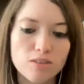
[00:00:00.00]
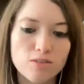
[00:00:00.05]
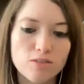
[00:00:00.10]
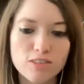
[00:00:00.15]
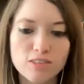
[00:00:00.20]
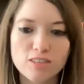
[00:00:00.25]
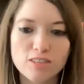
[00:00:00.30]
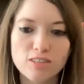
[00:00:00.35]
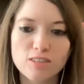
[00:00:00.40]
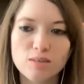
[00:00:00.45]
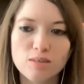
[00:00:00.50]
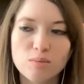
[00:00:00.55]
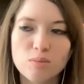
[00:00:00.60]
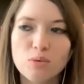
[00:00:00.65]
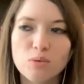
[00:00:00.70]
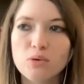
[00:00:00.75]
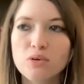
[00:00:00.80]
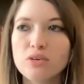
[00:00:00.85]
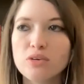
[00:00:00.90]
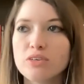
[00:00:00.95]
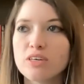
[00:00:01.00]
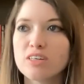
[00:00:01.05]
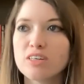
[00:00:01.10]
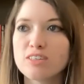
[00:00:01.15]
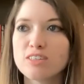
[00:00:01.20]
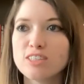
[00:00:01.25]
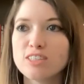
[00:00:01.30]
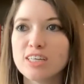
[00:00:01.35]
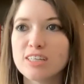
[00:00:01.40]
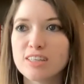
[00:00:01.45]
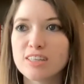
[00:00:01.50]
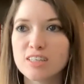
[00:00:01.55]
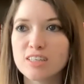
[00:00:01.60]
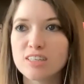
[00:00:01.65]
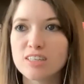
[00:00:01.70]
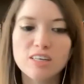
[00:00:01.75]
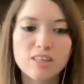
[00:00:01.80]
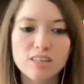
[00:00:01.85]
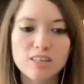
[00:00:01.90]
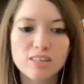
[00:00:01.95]
it's first important to understand that
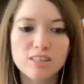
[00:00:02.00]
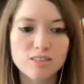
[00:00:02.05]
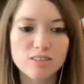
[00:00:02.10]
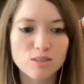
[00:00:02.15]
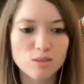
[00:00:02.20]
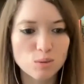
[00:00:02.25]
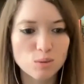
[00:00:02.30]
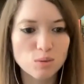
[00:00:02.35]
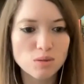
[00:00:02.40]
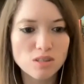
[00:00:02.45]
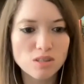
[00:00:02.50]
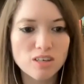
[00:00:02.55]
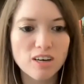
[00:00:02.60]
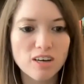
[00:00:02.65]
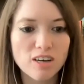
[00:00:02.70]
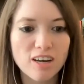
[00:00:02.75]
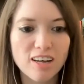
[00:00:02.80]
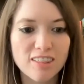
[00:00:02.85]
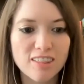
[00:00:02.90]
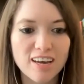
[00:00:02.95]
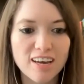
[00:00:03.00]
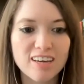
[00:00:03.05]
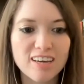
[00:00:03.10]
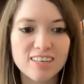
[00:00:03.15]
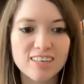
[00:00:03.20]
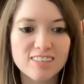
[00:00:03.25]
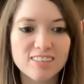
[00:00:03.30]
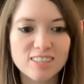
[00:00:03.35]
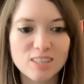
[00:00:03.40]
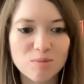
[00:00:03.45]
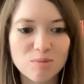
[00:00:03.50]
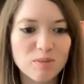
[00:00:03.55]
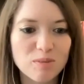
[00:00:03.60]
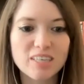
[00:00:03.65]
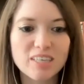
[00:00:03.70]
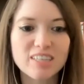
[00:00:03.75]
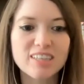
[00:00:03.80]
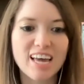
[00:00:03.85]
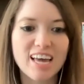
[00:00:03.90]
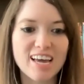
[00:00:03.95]
telling is a tool, and that it is
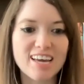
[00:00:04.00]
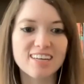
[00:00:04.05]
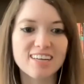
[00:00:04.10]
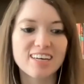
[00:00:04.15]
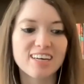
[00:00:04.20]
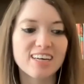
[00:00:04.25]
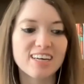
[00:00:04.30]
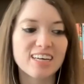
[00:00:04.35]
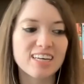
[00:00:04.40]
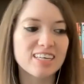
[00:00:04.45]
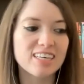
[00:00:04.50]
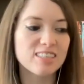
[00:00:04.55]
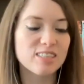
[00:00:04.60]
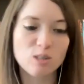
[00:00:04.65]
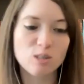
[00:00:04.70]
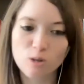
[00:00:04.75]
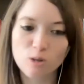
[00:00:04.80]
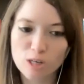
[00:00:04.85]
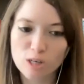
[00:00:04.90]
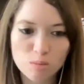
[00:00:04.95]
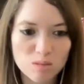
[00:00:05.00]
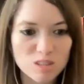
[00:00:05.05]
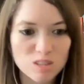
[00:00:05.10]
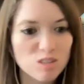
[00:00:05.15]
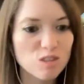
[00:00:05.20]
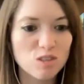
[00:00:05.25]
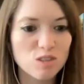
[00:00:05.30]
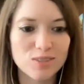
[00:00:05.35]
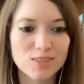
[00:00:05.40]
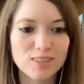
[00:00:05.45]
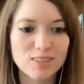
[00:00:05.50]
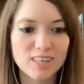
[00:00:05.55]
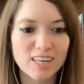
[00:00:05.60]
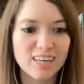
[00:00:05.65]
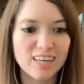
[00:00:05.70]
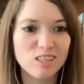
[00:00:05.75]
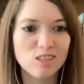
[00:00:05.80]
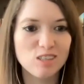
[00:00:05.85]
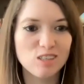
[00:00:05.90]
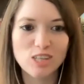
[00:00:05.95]
something that is incredibly useful,
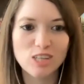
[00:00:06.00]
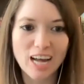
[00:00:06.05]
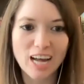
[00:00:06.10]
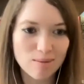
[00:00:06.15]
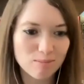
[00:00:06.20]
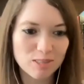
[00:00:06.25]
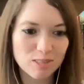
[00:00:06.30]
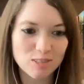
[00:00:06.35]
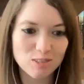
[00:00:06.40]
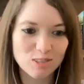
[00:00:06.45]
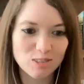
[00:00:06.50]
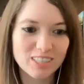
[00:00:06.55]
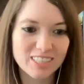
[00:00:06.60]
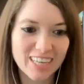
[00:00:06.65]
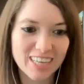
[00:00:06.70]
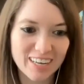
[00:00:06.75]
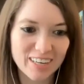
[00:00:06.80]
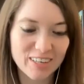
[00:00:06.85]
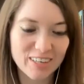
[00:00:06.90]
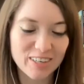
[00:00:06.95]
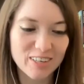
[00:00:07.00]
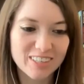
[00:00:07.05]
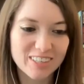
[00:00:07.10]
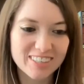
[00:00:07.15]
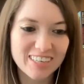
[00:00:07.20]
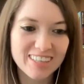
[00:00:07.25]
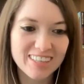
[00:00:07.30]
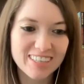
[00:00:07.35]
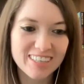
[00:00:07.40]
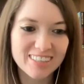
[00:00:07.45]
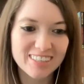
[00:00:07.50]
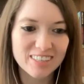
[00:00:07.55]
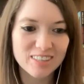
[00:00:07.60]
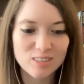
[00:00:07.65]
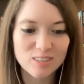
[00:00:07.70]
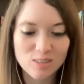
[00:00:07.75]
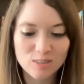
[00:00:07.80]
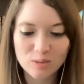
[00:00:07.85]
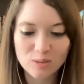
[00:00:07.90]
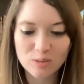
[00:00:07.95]
and you should absolutely tell, because I think that
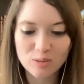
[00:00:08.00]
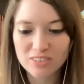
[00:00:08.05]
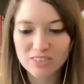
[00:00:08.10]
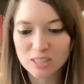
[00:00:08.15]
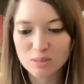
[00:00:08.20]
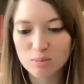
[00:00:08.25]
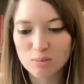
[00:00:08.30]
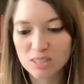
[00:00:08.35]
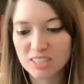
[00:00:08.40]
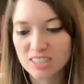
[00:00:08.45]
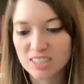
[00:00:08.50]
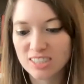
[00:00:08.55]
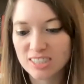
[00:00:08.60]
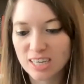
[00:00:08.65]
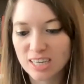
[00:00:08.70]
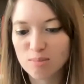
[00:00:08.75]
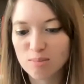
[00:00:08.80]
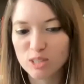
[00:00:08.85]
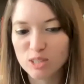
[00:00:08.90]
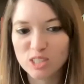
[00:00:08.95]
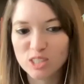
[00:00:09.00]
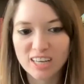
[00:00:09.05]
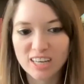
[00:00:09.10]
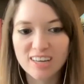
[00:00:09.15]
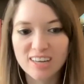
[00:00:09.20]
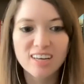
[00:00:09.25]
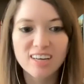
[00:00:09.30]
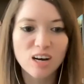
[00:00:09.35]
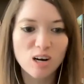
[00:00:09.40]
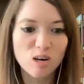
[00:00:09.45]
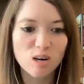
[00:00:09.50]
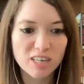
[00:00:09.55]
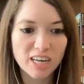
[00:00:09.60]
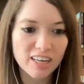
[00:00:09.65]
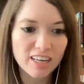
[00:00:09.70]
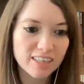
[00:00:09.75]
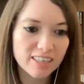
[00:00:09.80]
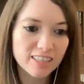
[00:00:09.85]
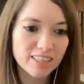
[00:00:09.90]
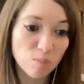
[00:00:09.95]
there's sort of this misconception that, oh,
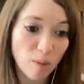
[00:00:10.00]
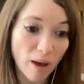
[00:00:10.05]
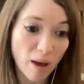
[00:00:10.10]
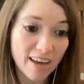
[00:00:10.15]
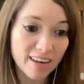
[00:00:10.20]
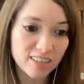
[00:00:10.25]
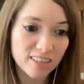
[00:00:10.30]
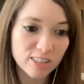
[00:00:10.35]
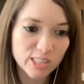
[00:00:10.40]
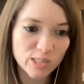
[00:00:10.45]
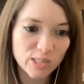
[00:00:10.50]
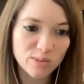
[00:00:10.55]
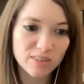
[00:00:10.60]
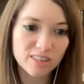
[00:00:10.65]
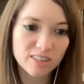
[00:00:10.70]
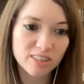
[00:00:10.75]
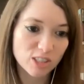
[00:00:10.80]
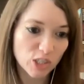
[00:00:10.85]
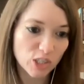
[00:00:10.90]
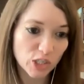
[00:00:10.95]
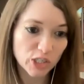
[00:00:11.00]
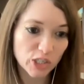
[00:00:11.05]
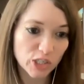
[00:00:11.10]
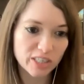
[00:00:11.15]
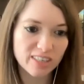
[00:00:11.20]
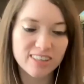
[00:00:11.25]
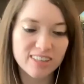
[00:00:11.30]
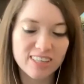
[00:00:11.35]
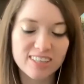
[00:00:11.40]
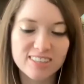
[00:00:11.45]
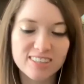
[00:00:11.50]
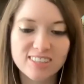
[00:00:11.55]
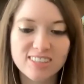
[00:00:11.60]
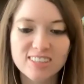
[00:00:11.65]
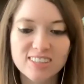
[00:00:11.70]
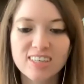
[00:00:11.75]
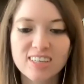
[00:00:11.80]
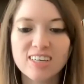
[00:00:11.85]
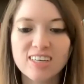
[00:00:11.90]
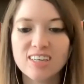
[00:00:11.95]
telling is bad and showing is good, and that's
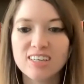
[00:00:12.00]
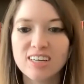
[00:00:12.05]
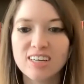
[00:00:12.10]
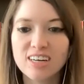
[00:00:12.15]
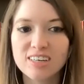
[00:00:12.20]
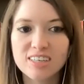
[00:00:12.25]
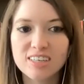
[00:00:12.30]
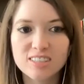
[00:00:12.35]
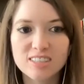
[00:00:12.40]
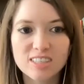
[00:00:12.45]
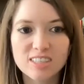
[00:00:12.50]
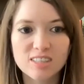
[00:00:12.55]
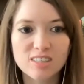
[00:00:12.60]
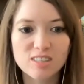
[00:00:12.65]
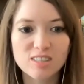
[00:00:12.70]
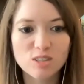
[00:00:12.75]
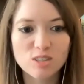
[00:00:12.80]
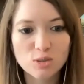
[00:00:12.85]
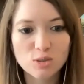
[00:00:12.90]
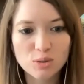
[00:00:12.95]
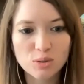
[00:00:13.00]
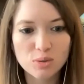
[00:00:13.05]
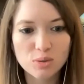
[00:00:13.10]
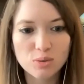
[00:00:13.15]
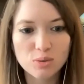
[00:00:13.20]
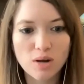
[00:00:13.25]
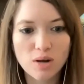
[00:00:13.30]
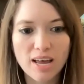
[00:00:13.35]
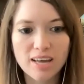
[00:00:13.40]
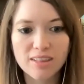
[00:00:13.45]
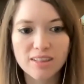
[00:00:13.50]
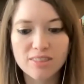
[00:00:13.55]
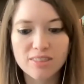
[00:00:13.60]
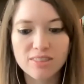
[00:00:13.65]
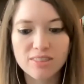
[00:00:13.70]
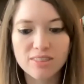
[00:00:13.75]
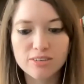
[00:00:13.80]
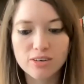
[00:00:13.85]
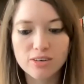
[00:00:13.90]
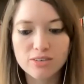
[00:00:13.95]
not necessarily true. And
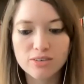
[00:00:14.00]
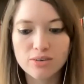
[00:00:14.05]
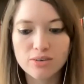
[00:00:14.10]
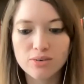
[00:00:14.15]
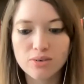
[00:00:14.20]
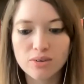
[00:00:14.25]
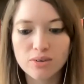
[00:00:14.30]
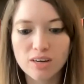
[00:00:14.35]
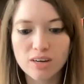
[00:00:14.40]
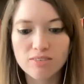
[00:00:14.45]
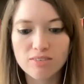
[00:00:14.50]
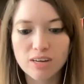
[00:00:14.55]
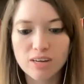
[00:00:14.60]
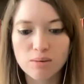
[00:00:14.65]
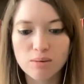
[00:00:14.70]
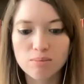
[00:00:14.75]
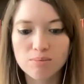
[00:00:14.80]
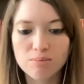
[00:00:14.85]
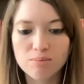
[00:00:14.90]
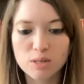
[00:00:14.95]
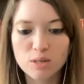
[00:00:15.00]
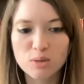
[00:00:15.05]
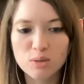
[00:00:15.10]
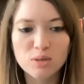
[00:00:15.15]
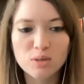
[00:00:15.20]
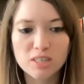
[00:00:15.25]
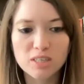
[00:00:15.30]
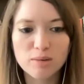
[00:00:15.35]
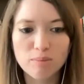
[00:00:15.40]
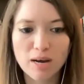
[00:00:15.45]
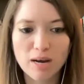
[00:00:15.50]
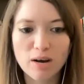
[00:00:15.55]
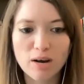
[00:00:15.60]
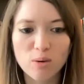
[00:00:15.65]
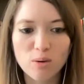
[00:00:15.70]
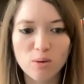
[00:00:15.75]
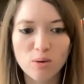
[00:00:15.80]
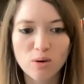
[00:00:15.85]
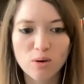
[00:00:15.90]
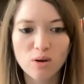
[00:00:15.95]
there's also a lot of ambiguity
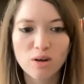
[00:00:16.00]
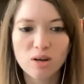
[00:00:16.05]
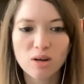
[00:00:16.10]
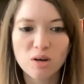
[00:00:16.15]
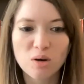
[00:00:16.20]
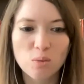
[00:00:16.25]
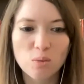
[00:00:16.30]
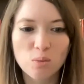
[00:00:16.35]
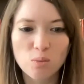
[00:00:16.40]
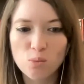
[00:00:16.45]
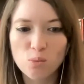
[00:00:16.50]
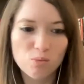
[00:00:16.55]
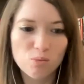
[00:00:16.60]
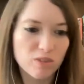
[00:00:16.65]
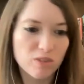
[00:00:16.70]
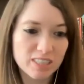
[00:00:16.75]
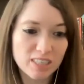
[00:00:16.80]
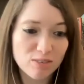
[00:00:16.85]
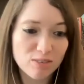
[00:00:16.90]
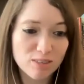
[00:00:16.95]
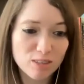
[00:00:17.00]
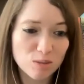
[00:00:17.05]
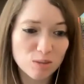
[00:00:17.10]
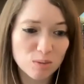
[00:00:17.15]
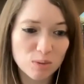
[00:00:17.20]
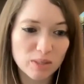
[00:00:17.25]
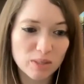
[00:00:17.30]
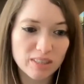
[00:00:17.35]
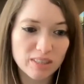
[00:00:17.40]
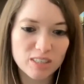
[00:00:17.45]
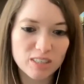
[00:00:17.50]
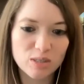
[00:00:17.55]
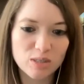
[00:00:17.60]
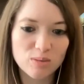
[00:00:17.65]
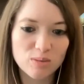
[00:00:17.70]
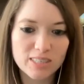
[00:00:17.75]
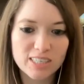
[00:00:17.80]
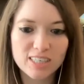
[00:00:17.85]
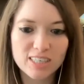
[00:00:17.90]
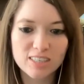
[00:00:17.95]
about the difference between the two,
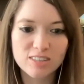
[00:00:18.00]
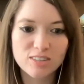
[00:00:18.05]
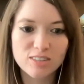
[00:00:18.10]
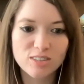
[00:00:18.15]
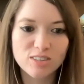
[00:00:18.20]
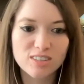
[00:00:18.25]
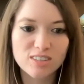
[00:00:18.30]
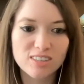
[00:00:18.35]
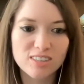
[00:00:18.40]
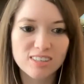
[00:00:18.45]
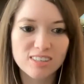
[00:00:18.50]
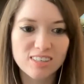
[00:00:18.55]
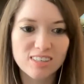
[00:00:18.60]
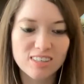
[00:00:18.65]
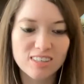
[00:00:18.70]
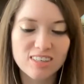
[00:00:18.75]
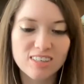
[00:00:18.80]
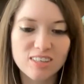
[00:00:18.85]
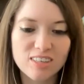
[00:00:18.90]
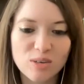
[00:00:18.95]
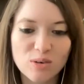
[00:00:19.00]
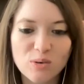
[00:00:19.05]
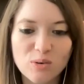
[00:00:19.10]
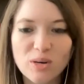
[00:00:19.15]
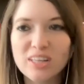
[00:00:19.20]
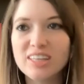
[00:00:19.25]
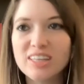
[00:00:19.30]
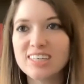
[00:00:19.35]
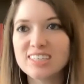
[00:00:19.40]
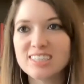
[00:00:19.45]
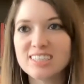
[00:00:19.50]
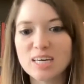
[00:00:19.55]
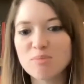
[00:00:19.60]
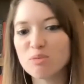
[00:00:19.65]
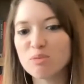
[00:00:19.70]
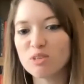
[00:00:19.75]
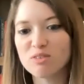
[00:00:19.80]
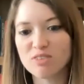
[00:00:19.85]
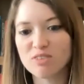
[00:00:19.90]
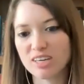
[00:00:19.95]
because, you know, in the
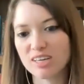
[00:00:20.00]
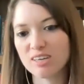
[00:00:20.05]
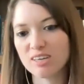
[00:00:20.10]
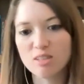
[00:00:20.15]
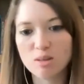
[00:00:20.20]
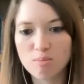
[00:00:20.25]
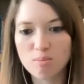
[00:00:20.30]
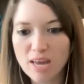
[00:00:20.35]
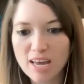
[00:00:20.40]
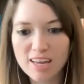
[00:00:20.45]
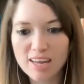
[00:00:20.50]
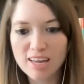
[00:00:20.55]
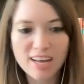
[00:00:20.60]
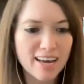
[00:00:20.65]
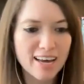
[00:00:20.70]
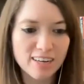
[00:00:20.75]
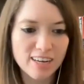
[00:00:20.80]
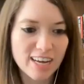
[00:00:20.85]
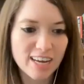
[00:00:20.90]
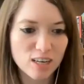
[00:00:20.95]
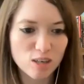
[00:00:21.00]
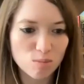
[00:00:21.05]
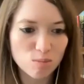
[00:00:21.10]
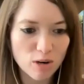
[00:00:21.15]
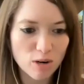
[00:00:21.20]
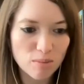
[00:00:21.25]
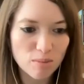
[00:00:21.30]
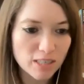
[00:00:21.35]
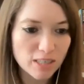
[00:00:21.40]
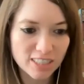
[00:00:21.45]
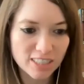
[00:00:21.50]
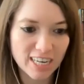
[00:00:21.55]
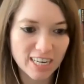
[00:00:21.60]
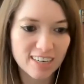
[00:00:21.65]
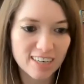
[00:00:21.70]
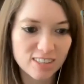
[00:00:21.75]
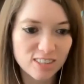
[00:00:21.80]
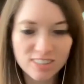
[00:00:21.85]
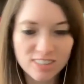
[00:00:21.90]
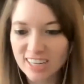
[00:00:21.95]
example of like the man had a handlebar
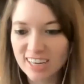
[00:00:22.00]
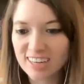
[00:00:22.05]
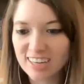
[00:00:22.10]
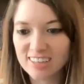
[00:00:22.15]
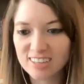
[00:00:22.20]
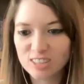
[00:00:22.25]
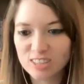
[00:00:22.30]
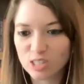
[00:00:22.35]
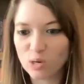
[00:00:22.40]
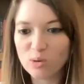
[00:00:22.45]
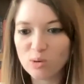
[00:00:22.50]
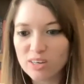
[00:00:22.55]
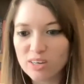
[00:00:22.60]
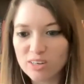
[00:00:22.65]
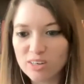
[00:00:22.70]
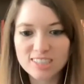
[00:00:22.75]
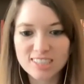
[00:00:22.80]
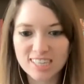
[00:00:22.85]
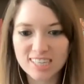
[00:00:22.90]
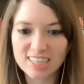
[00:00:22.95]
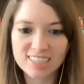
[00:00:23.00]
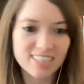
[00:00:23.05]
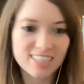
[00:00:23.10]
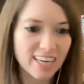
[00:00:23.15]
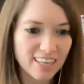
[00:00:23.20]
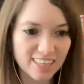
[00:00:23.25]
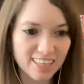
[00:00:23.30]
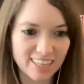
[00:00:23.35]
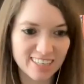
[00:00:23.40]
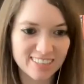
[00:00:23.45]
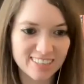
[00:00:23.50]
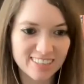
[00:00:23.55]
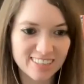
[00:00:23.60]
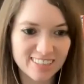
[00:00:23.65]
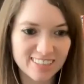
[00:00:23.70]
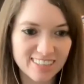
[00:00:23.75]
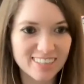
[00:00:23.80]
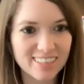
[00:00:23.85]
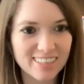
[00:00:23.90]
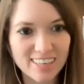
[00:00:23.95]
mustache, is that showing or is that telling?
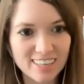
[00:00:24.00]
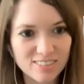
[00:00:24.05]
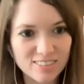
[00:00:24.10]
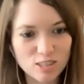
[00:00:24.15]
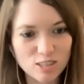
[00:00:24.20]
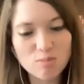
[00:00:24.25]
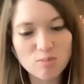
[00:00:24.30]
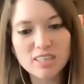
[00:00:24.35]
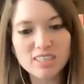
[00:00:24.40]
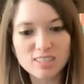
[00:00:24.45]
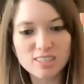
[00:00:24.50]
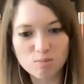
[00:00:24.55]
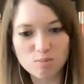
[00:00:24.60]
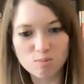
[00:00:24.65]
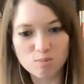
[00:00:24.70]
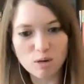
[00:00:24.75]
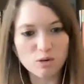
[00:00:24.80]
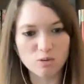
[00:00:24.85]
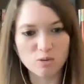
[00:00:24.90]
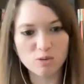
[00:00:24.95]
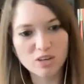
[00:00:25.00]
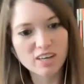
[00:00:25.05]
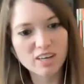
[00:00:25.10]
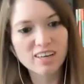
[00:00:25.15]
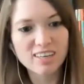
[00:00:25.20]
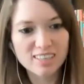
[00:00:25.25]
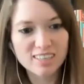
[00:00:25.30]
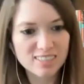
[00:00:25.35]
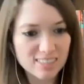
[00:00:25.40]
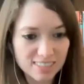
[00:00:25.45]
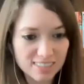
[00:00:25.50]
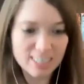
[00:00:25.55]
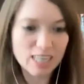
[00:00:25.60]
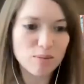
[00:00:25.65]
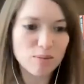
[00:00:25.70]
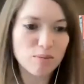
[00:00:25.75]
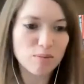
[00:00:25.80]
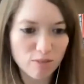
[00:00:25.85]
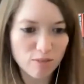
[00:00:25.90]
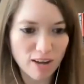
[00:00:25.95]
Like, to me, it's both. It's a
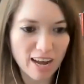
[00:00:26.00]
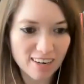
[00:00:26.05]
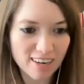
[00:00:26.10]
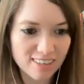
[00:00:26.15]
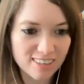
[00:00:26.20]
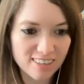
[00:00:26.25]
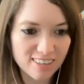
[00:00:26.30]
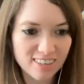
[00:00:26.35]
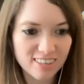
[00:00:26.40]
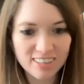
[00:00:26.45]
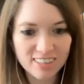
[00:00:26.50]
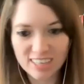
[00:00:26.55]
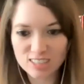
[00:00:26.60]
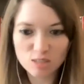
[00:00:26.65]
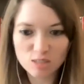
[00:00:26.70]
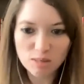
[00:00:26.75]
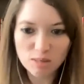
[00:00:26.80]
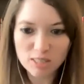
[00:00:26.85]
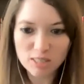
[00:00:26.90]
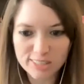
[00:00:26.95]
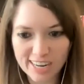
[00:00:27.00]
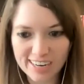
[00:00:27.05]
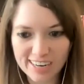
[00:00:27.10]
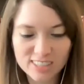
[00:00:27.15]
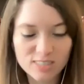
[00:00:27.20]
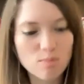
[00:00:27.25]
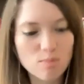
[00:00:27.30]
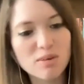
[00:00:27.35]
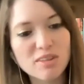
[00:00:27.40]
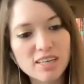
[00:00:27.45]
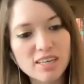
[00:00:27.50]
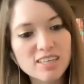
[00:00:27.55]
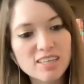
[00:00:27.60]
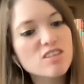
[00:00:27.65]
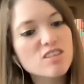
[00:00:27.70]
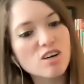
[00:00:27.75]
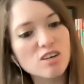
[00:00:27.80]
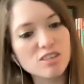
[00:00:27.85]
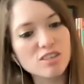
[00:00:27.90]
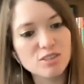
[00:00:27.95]
statement of fact. He has a mustache, but then it's
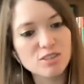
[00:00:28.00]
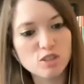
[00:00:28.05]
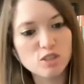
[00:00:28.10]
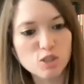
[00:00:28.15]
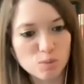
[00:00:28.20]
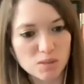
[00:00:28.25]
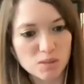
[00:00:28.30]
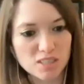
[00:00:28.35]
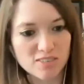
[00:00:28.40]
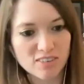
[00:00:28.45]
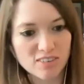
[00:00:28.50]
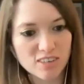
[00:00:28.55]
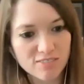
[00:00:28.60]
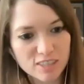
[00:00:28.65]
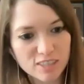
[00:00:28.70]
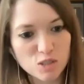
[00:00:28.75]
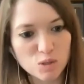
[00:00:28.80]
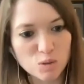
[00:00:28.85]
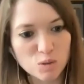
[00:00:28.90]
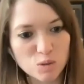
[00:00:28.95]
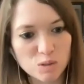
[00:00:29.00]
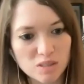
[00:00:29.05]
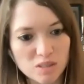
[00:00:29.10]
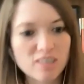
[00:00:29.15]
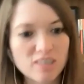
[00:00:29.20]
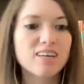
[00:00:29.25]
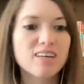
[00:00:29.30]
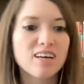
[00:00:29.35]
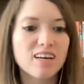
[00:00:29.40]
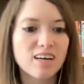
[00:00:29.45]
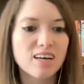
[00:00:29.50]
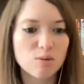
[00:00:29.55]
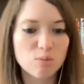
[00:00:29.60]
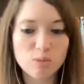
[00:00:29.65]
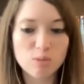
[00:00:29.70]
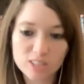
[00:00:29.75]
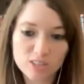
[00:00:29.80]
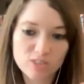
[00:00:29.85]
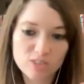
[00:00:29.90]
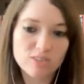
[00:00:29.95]
also a specific visual,
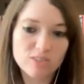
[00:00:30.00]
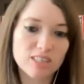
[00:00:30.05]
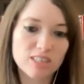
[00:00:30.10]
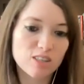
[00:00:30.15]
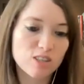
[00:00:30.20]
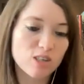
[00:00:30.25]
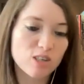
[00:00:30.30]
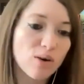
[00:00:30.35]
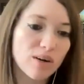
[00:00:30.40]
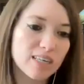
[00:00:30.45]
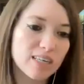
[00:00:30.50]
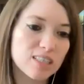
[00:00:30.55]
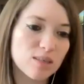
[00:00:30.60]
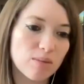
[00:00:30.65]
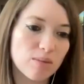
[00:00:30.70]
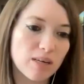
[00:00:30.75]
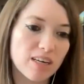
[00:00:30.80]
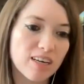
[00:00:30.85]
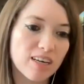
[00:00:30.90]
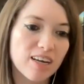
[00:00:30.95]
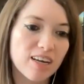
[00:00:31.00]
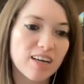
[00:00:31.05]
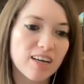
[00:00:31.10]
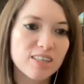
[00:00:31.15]
which feels like showing to me.